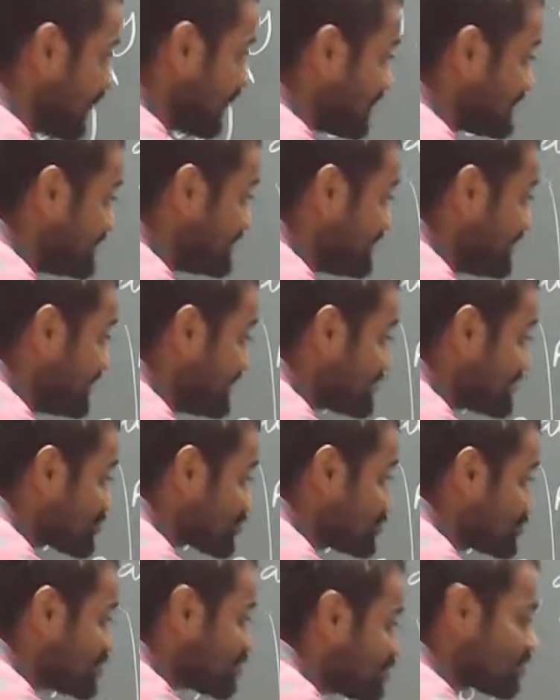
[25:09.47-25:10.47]
and these
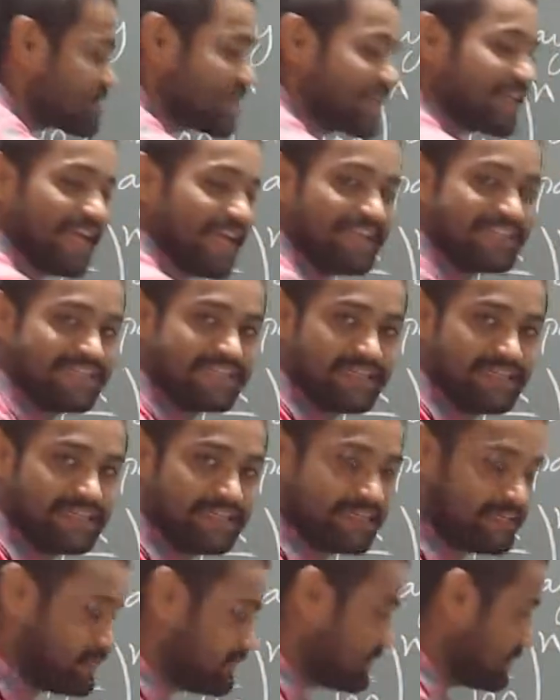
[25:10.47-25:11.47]
two zeros are cancelled.
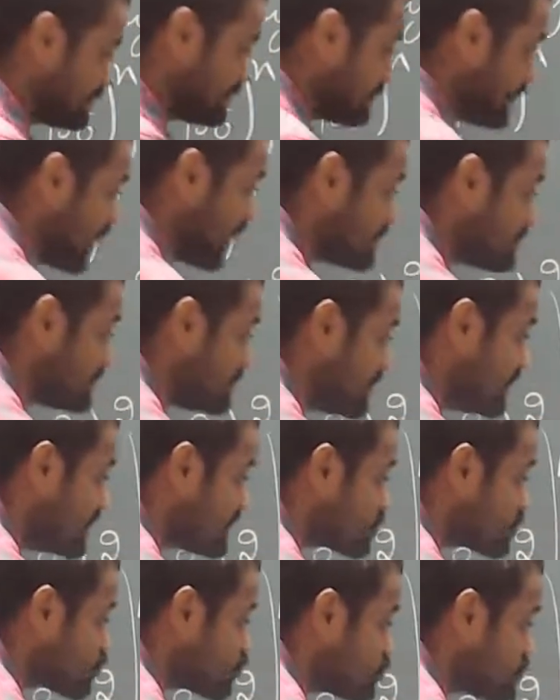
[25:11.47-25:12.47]

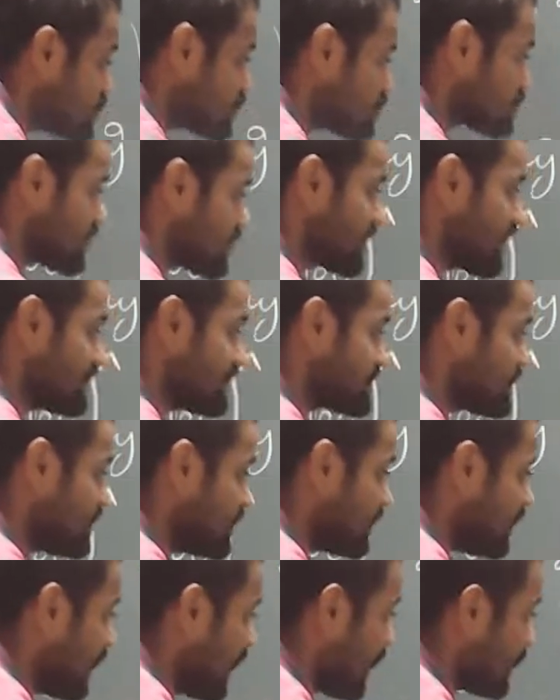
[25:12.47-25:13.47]
These two zeros are
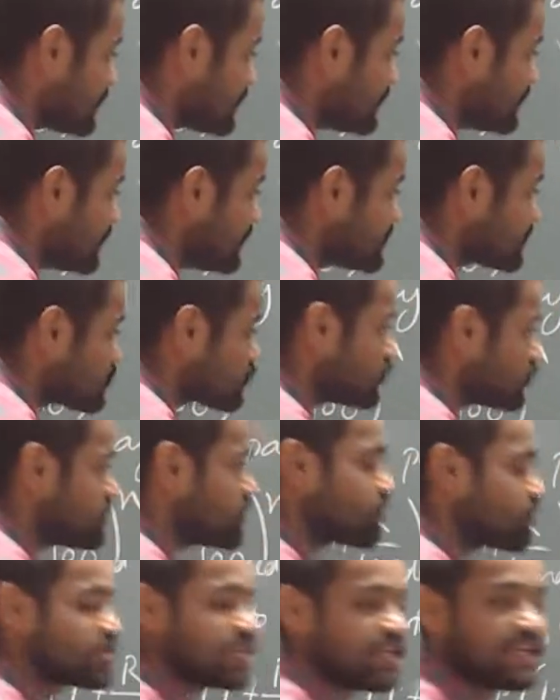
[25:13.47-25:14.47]
cancelled and these two
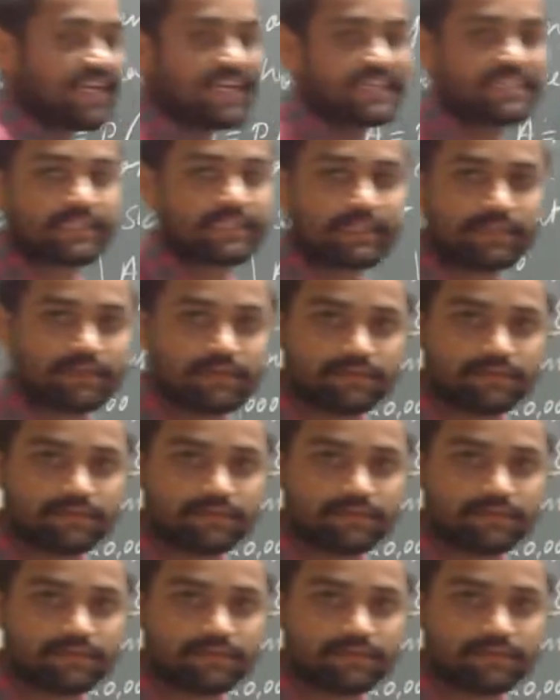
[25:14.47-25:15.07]
zeros are cancelled.